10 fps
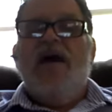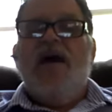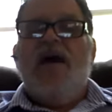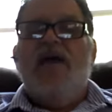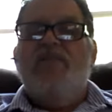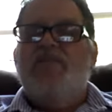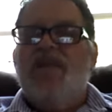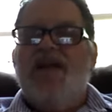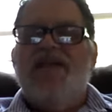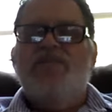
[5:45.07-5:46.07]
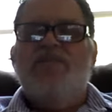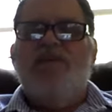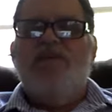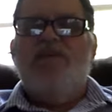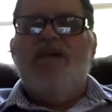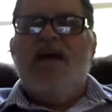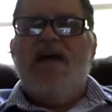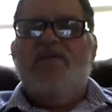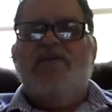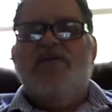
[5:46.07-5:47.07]
And let's pull
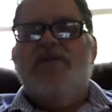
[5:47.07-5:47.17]
together.